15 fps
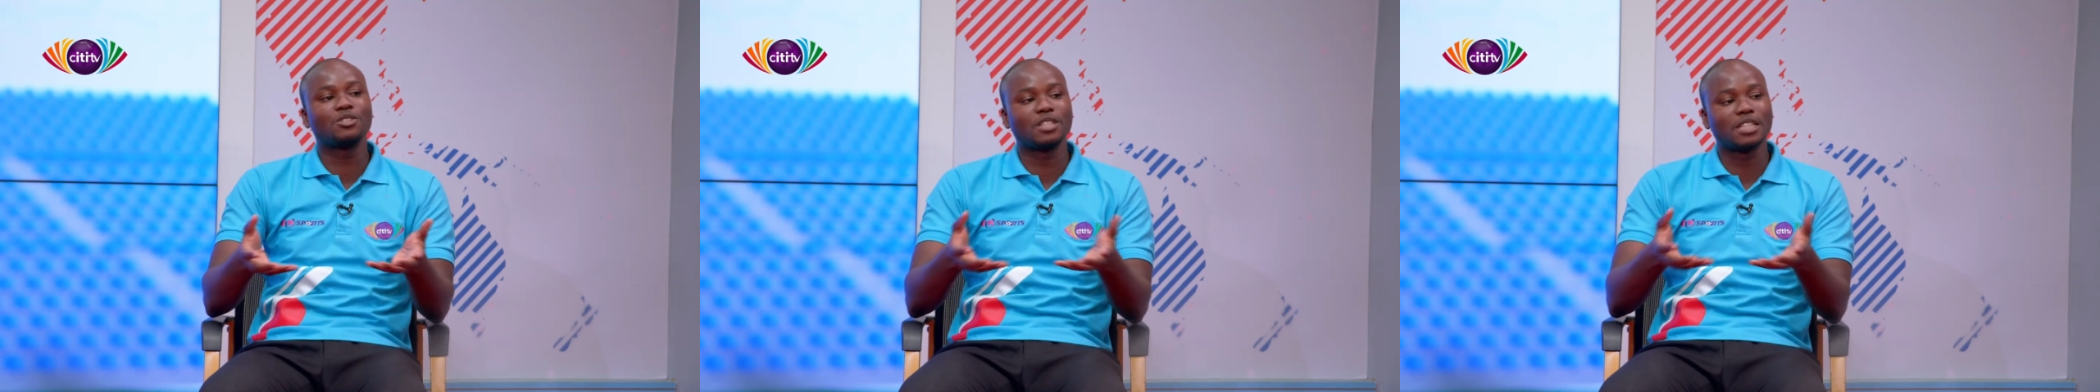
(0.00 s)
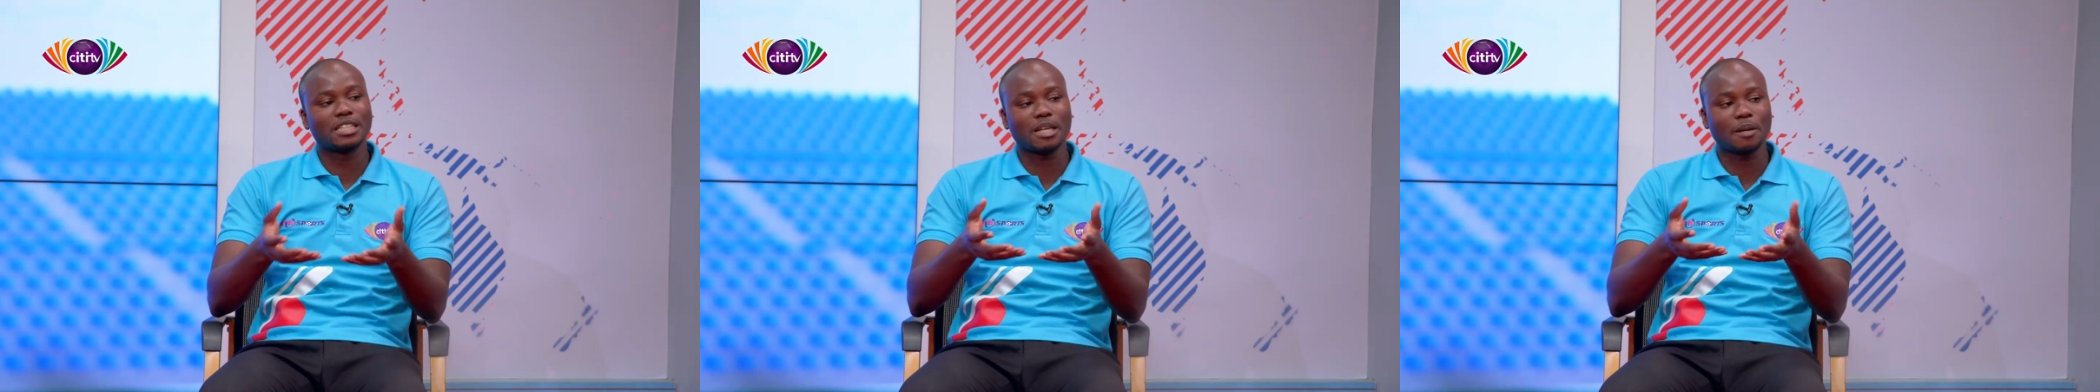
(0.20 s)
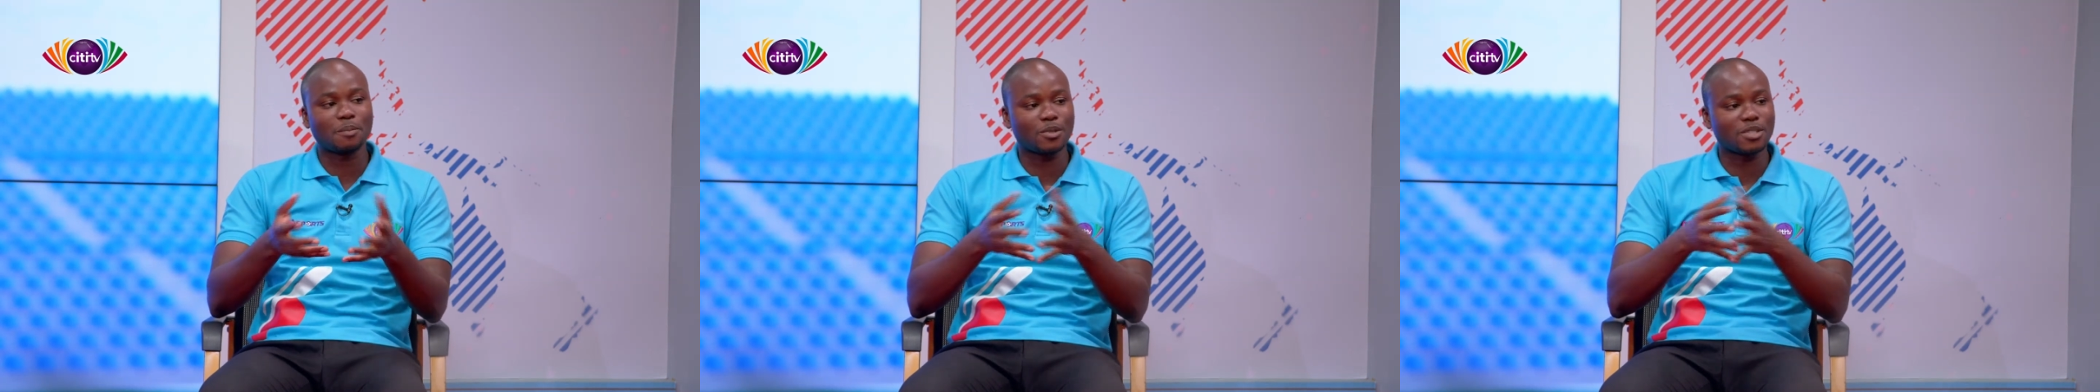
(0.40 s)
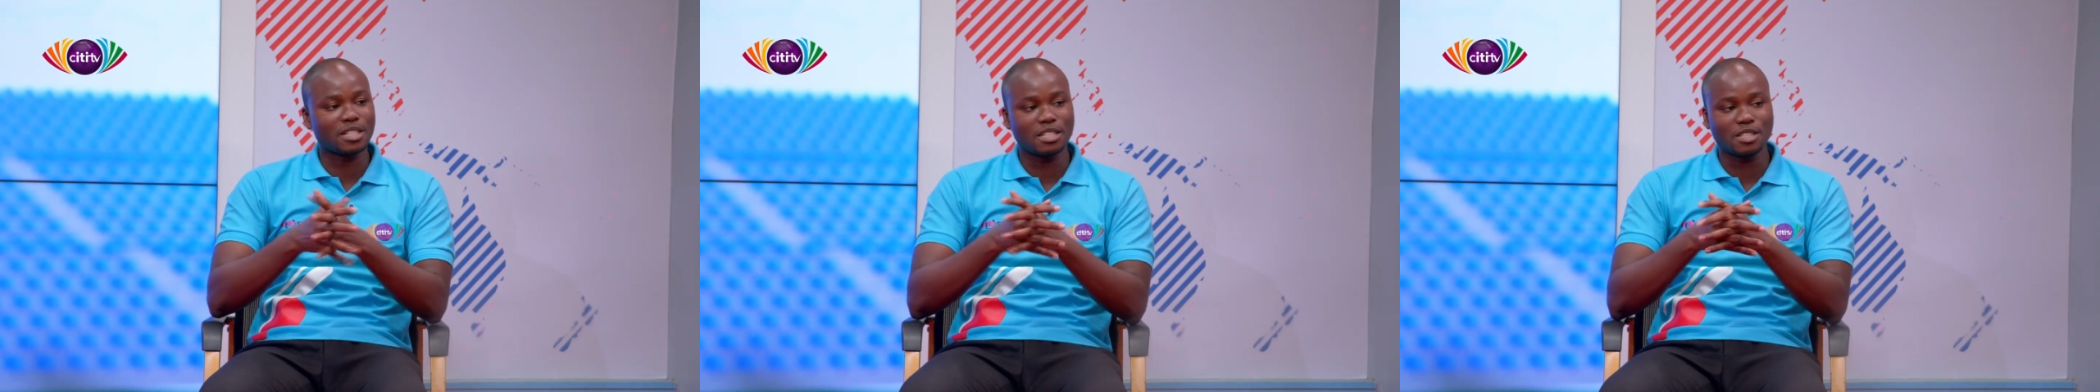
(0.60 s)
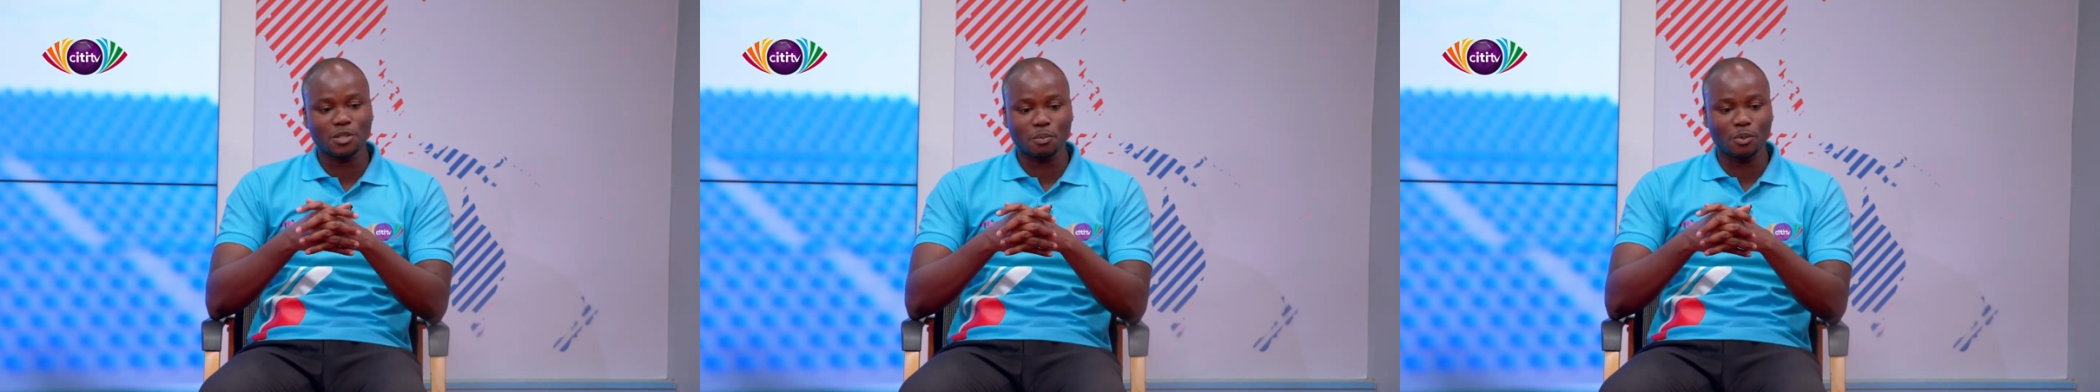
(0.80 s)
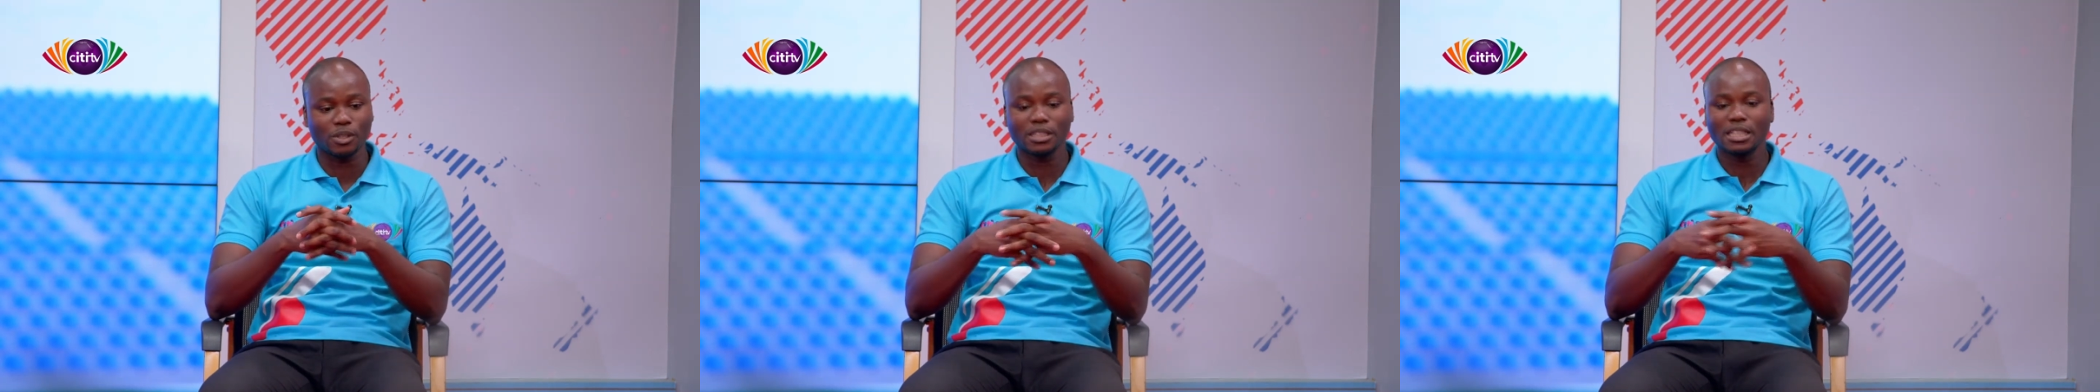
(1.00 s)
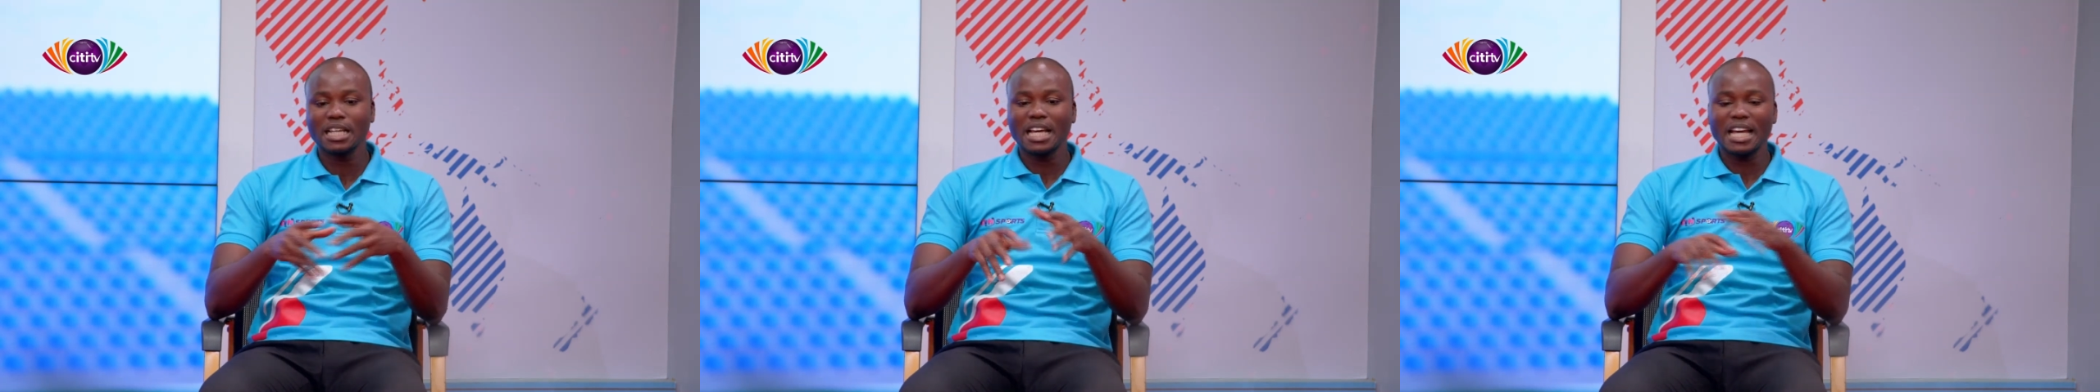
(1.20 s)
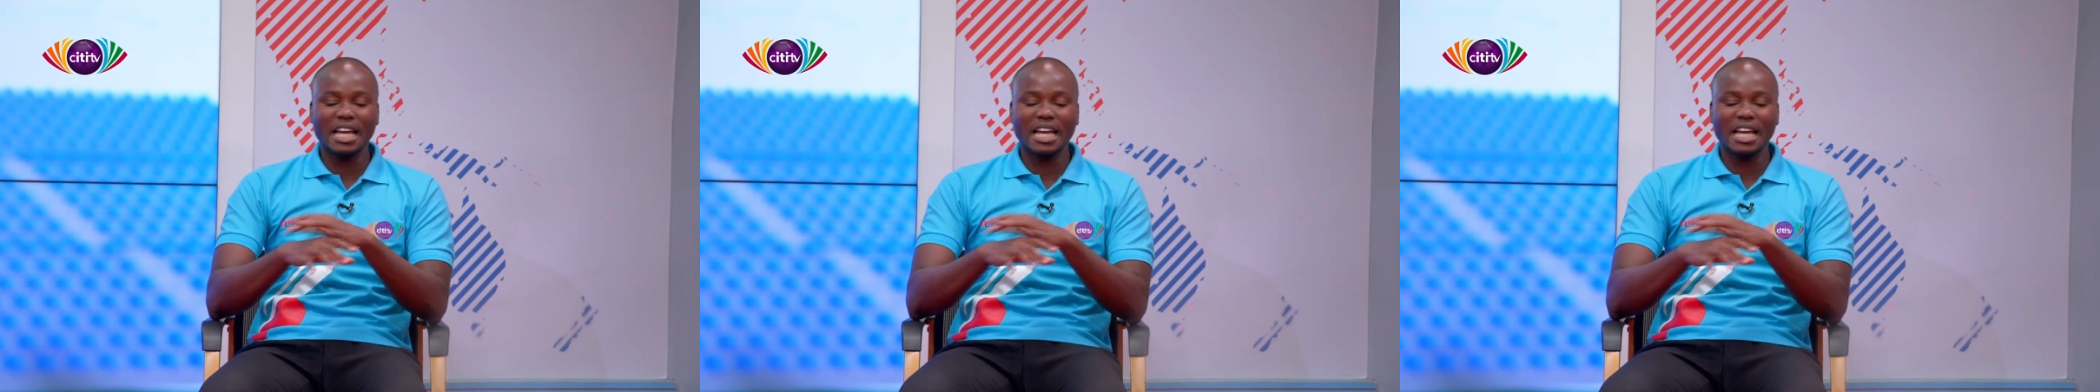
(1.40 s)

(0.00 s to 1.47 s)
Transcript: to the Champions League spot sure.